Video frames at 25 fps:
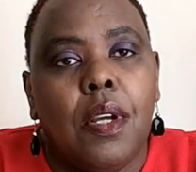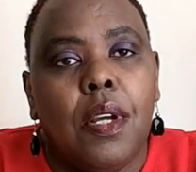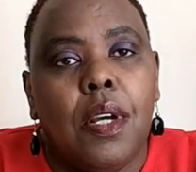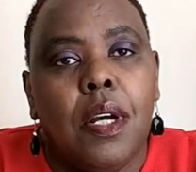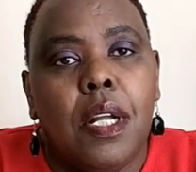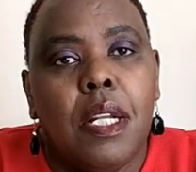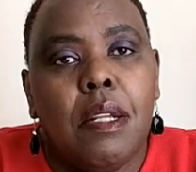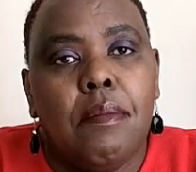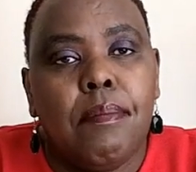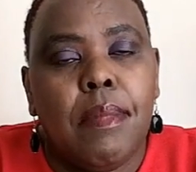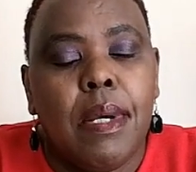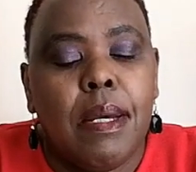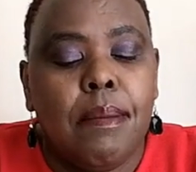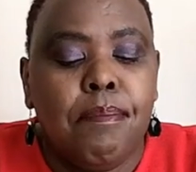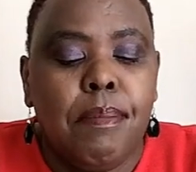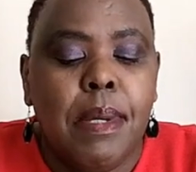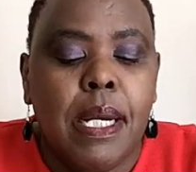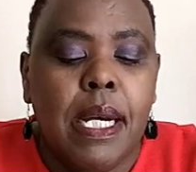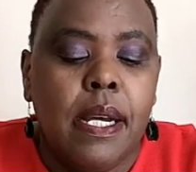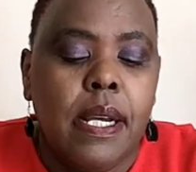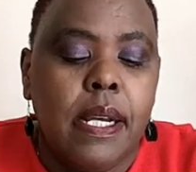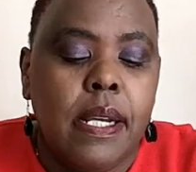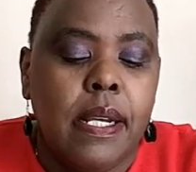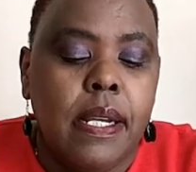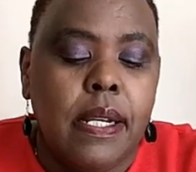
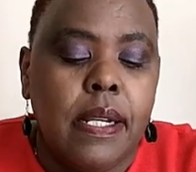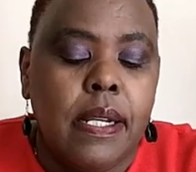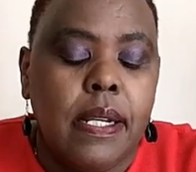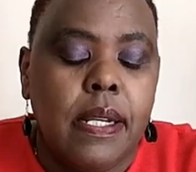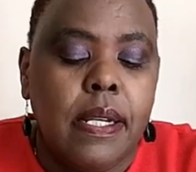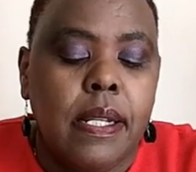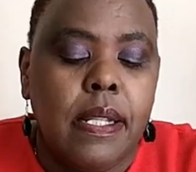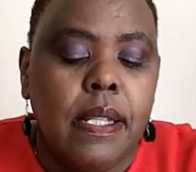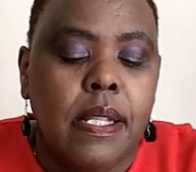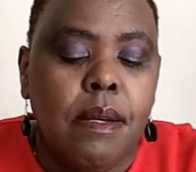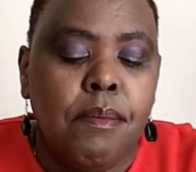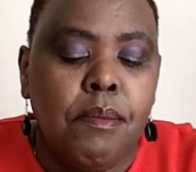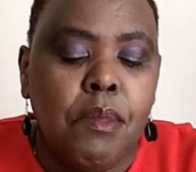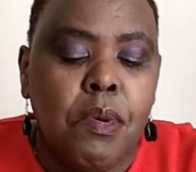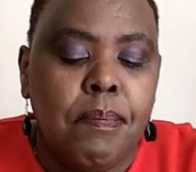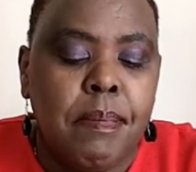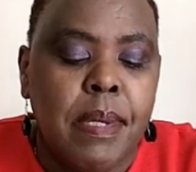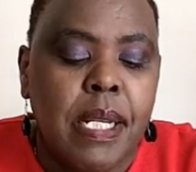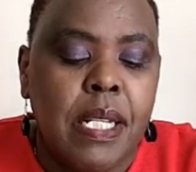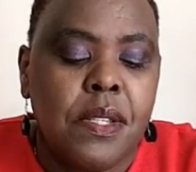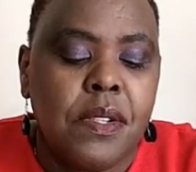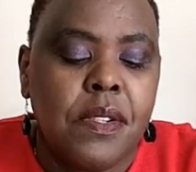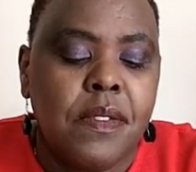Remember, the moment